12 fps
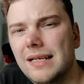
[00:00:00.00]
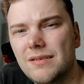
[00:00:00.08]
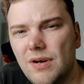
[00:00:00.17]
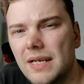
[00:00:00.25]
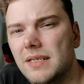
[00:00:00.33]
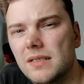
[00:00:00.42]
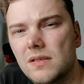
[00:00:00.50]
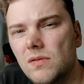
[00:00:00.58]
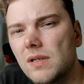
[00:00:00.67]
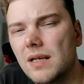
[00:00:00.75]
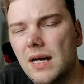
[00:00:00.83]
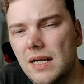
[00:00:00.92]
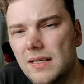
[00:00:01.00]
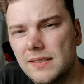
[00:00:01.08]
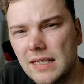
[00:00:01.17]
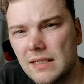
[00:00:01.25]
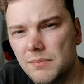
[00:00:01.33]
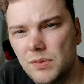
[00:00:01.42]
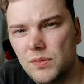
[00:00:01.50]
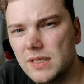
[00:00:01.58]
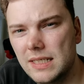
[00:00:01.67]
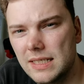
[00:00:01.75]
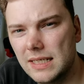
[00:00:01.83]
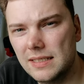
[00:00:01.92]
Granted, Google Colors and
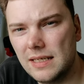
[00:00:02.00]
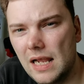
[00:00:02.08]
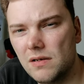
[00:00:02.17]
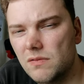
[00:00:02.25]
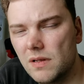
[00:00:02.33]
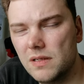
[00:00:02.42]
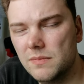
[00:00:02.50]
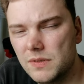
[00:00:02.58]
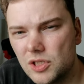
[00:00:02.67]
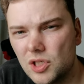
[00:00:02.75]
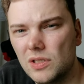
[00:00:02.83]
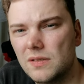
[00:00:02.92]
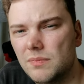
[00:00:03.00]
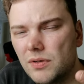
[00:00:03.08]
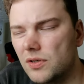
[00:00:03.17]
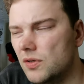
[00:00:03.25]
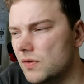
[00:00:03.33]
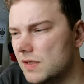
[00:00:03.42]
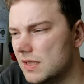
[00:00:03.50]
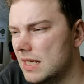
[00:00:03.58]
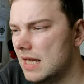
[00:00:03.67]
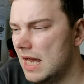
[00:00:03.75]
boosting and algorithms should produce